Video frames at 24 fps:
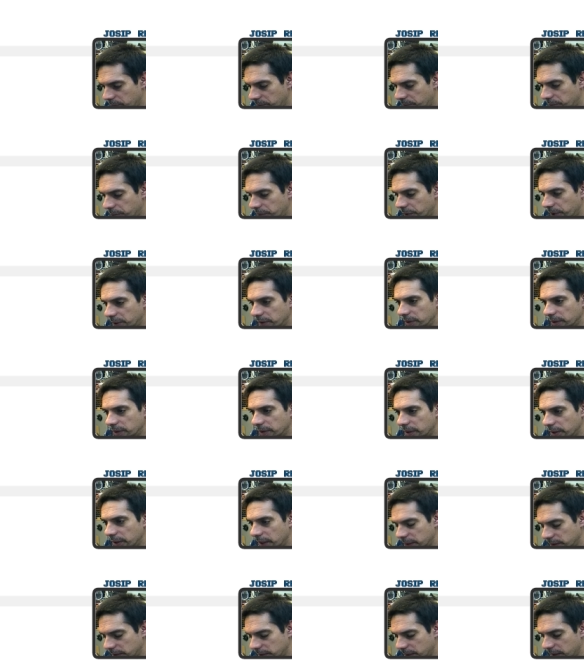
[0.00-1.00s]
print
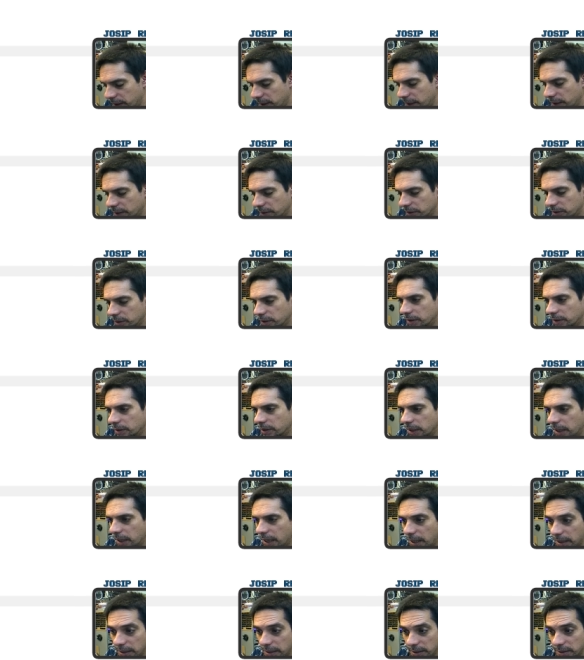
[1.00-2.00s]
that character
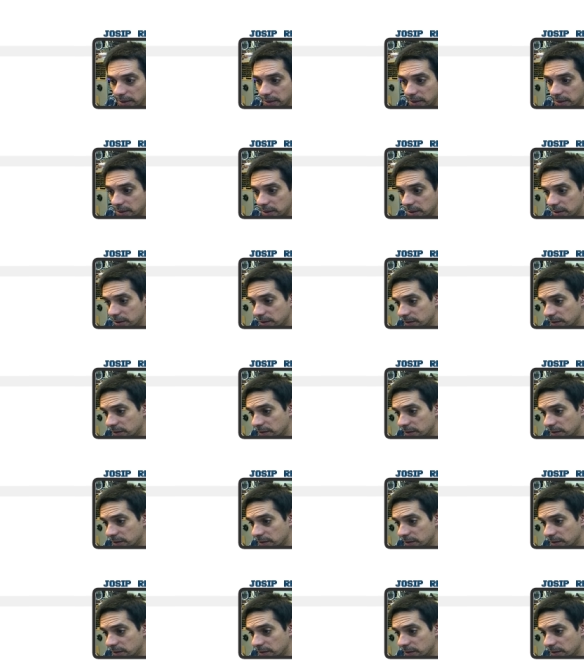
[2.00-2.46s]
as